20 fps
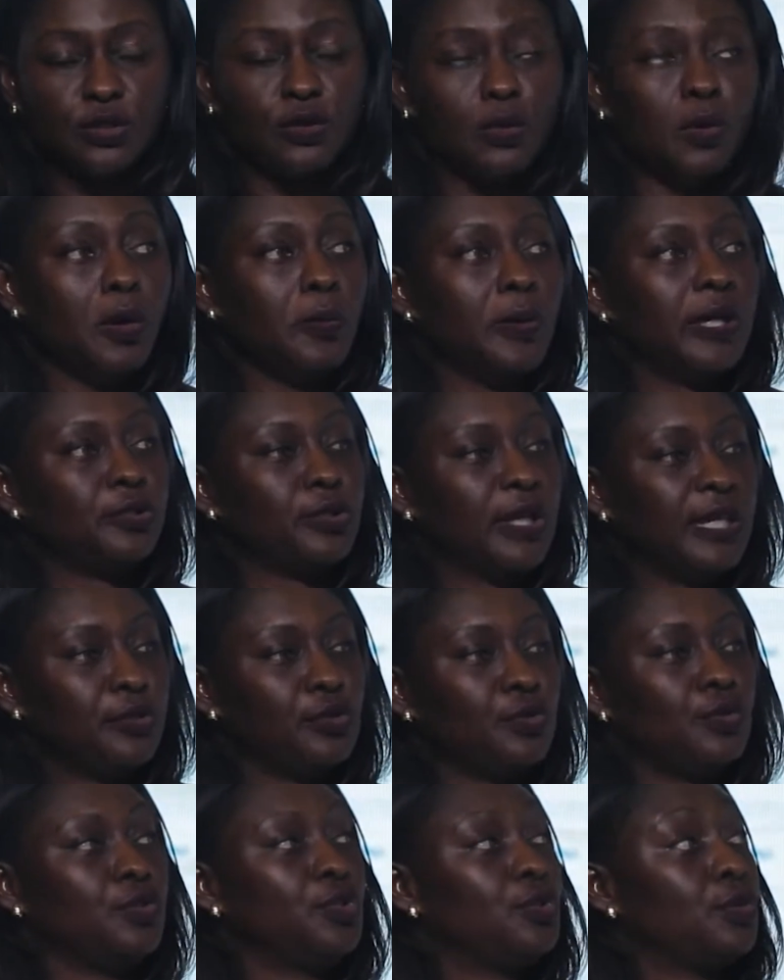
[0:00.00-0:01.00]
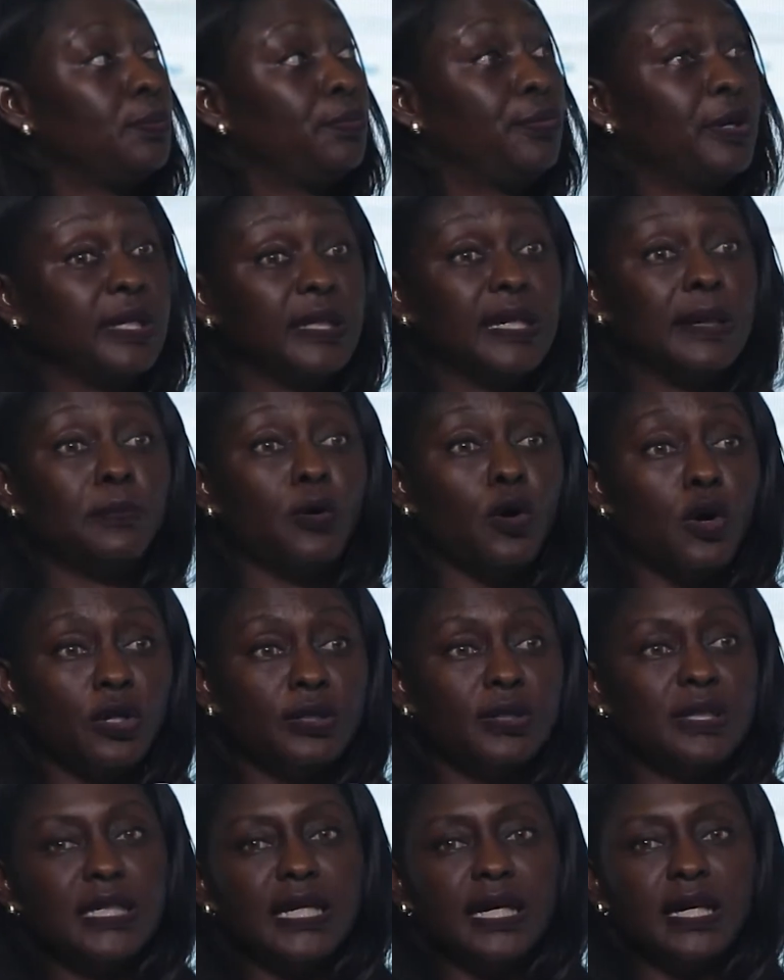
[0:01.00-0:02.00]
So what we're trying to do is to bring them
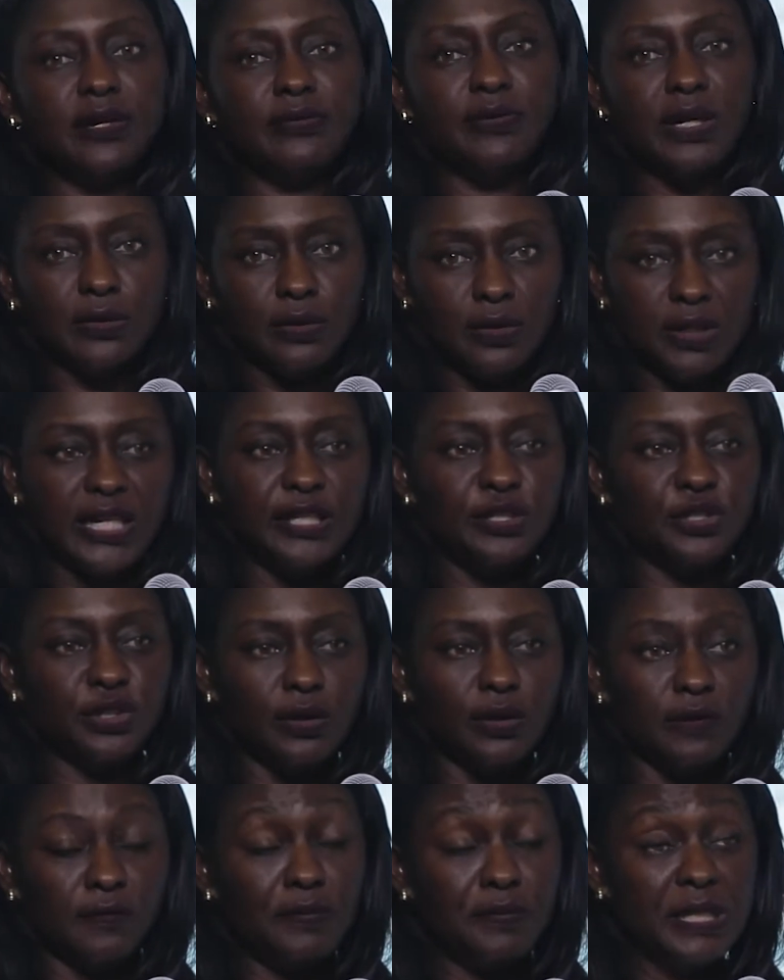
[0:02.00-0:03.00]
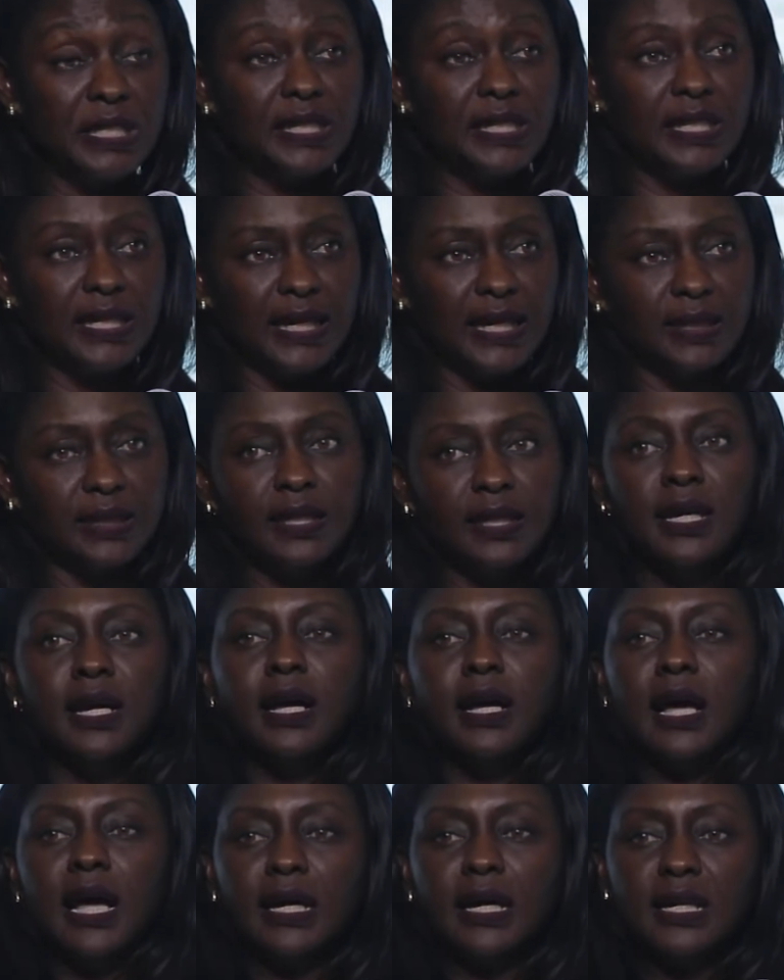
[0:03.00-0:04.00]
under regulation of PCN
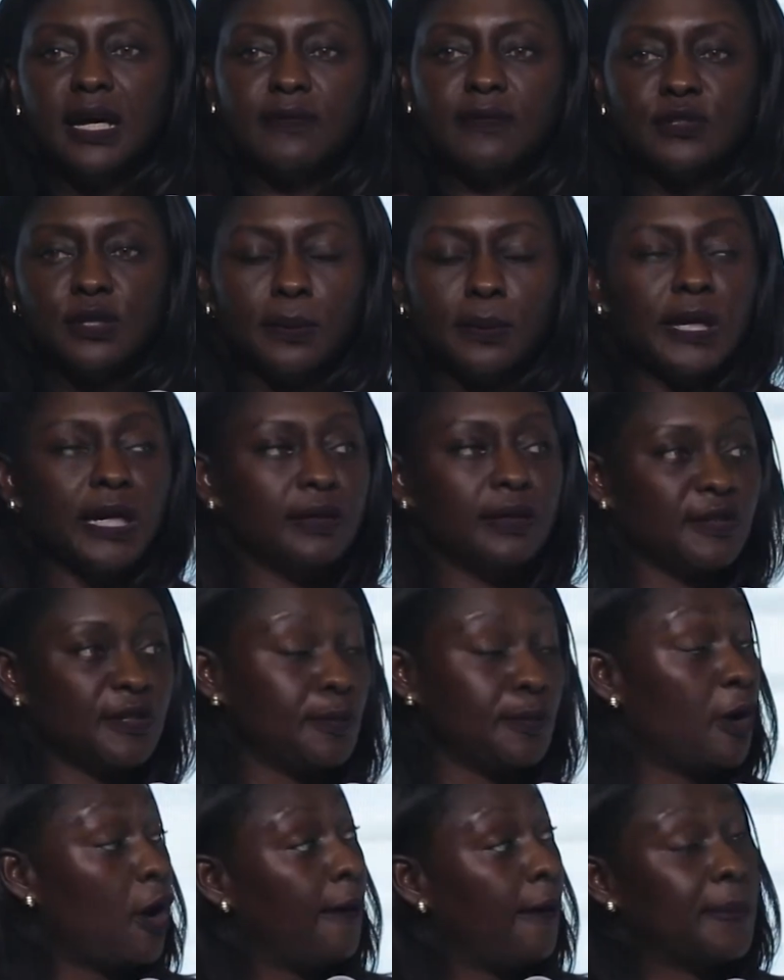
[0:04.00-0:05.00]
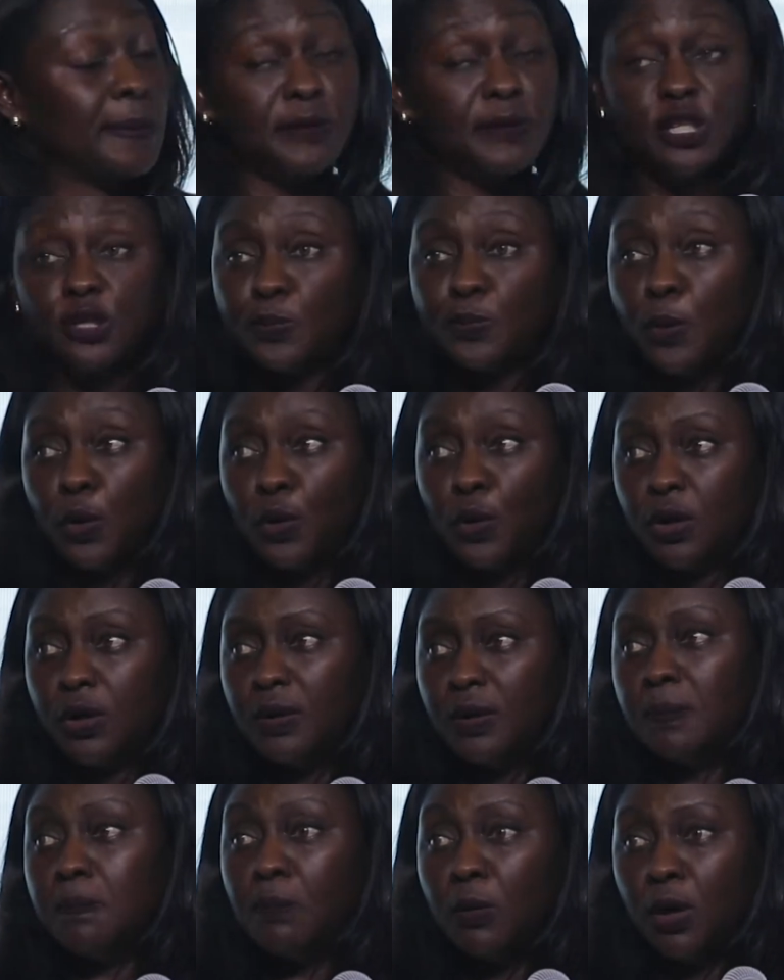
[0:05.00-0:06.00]
and have some kind of hub and
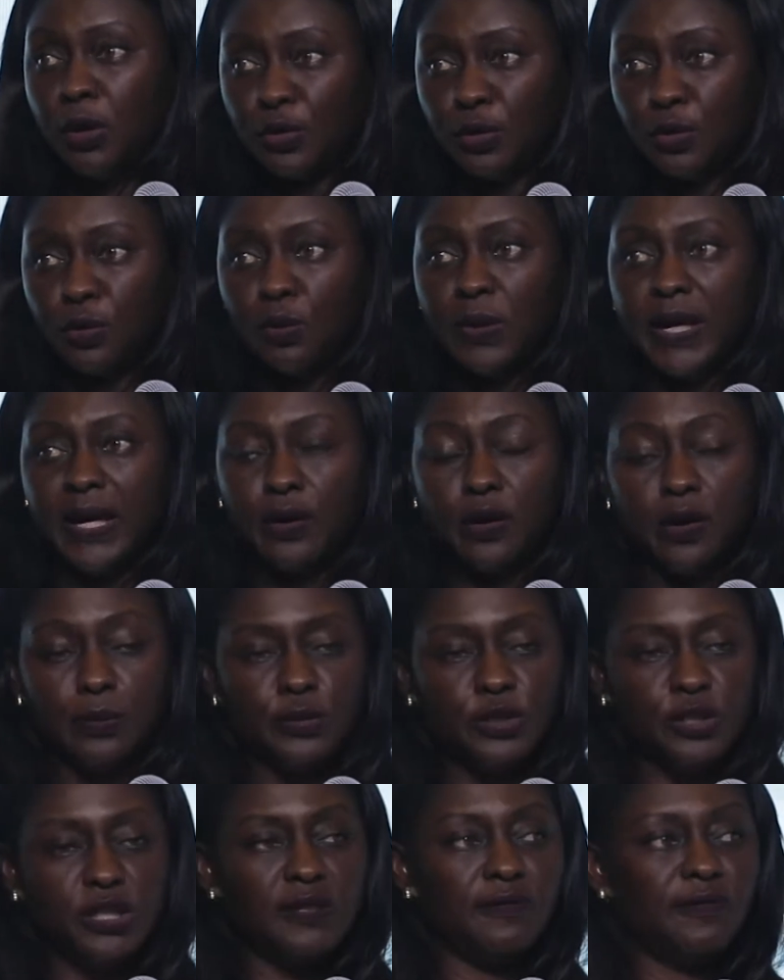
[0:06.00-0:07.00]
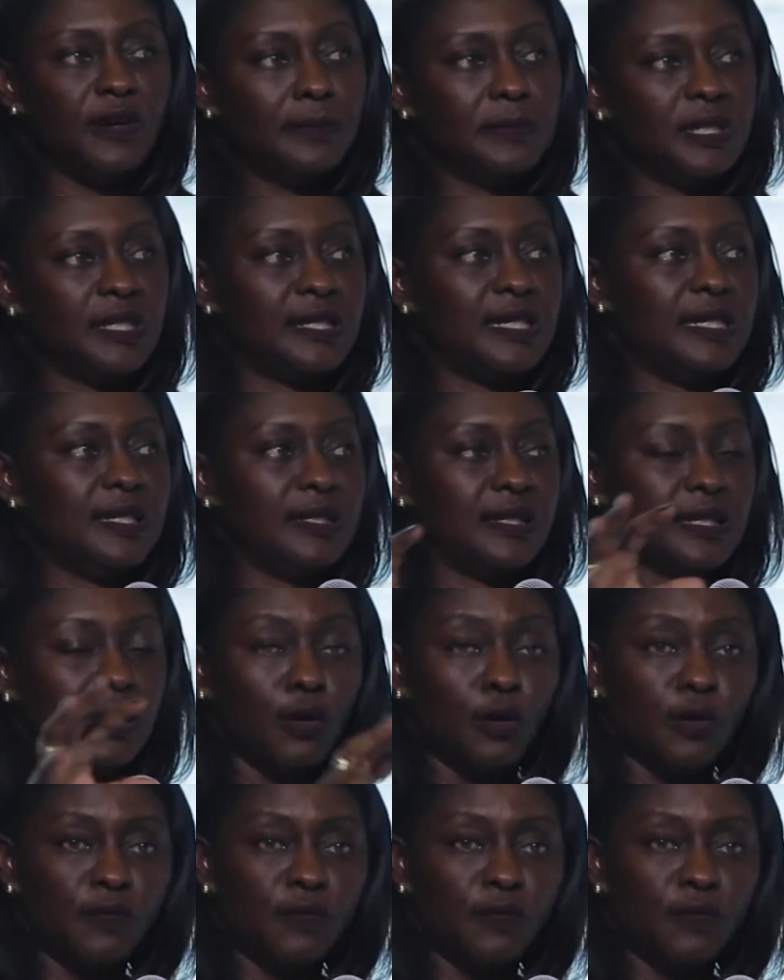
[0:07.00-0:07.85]
spoke model where community pharmacies are